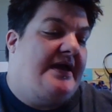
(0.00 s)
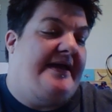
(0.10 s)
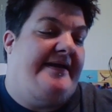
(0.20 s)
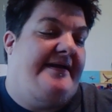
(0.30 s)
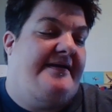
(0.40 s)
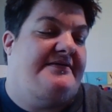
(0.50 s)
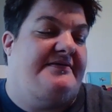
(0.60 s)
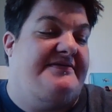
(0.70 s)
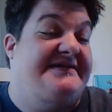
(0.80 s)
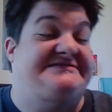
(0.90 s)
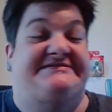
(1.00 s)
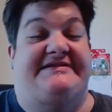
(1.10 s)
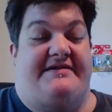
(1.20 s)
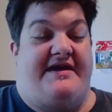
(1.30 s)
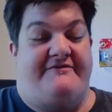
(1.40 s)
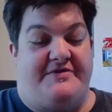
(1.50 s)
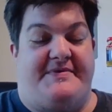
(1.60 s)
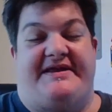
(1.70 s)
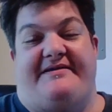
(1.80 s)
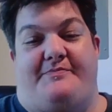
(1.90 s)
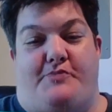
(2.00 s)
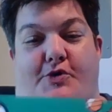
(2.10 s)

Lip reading: And this thing. Everybody